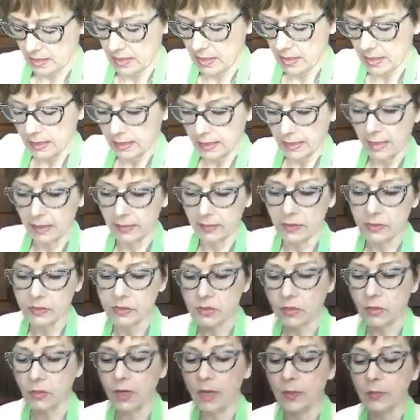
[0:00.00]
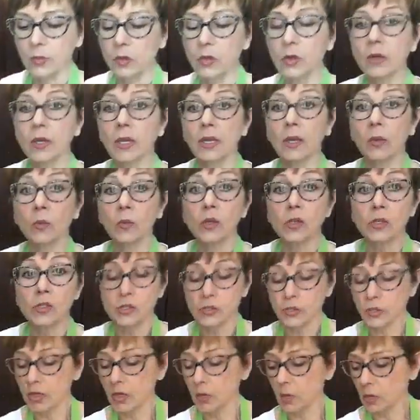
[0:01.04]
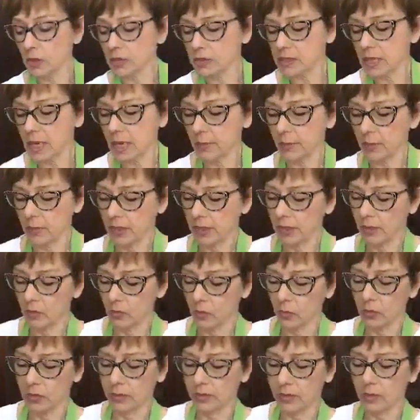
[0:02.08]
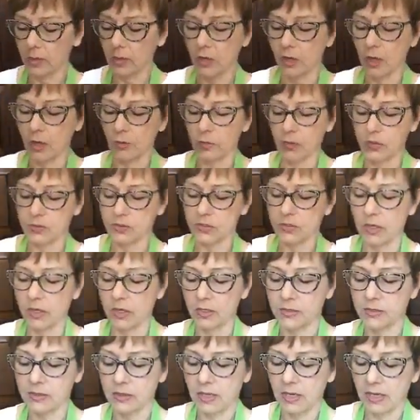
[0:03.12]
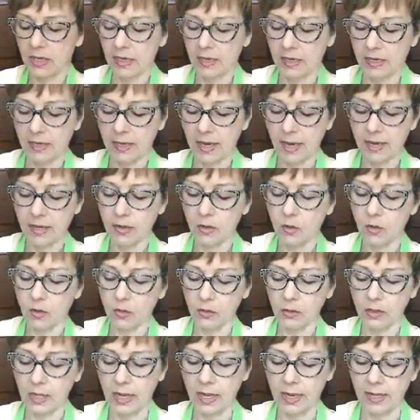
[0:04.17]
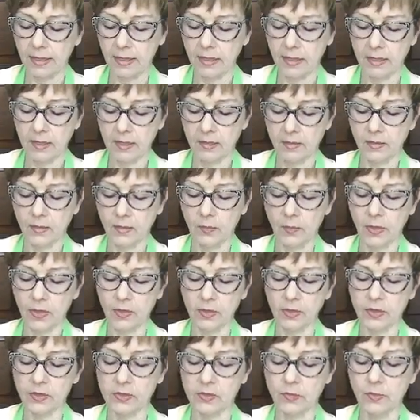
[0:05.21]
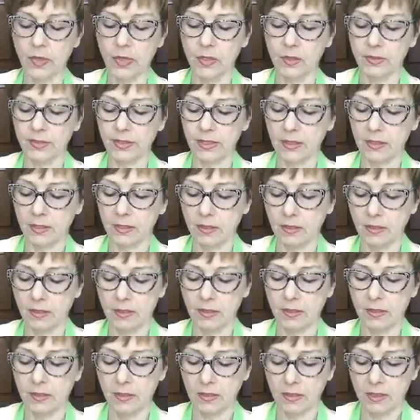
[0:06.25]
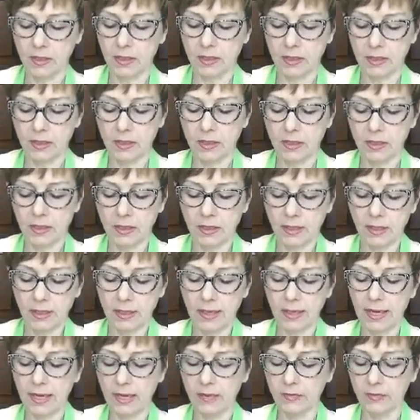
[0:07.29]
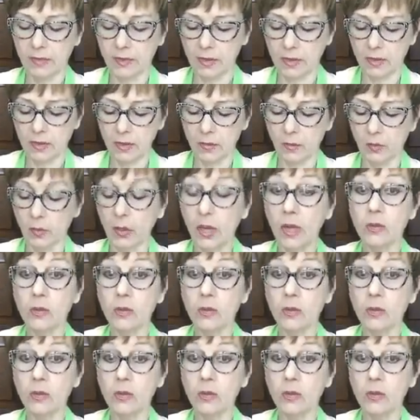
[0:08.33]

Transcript: Got this crepe cooking. I'm going to show you what's happening with the caramel sauce. Not a whole lot. The butter is melting. have the brown